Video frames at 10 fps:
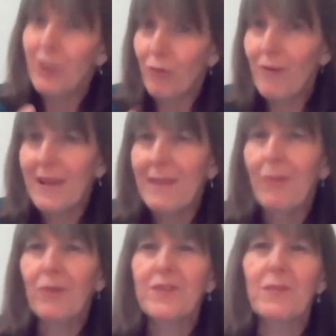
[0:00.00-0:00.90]
three
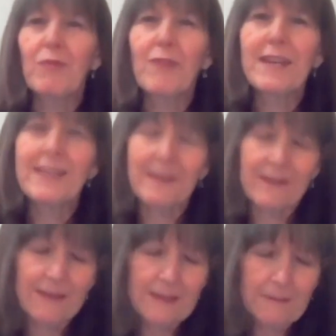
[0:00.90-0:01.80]
possible
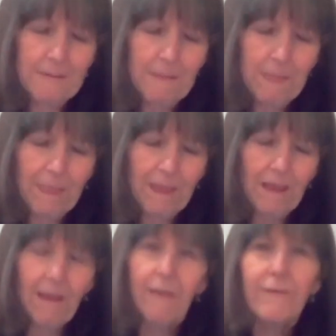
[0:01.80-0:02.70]
reasons.
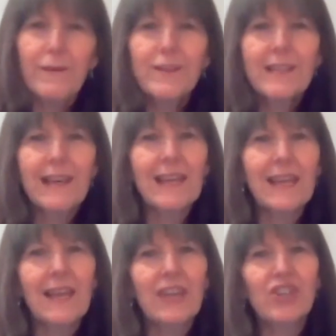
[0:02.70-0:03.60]

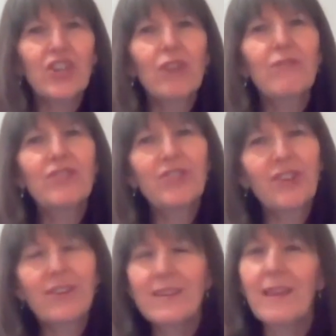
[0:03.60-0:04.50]
Firstly, it shows
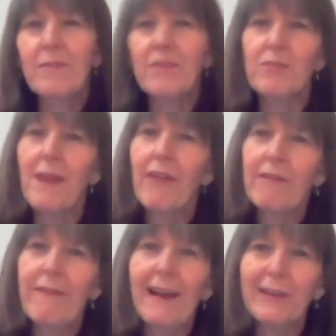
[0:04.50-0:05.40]
just how much
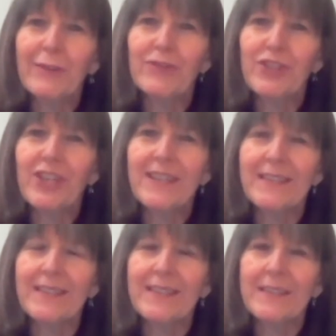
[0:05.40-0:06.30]
Mary values
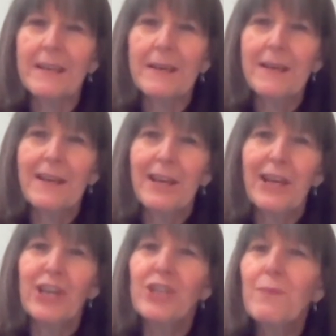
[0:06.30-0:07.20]
Jesus.
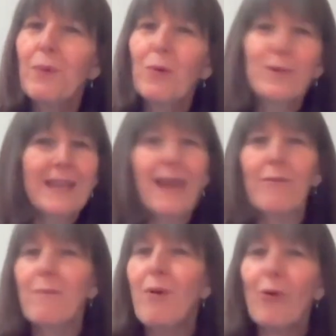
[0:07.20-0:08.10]
She pours
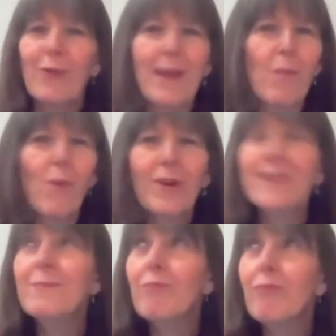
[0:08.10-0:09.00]
out upon him what
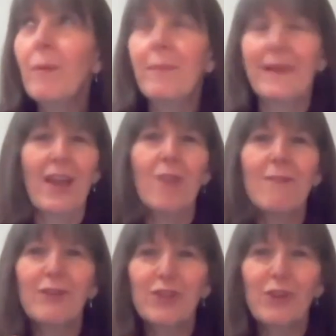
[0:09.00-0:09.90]
is probably her
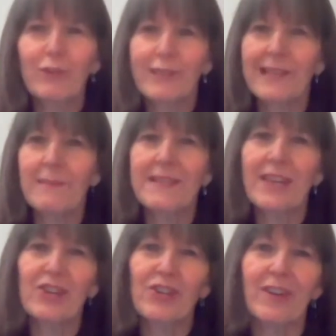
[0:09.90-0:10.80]
most costly
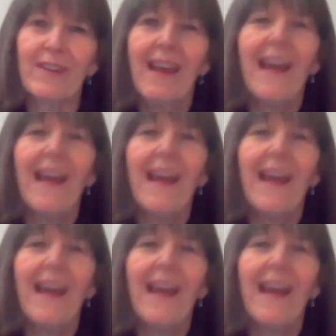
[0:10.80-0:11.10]
possession,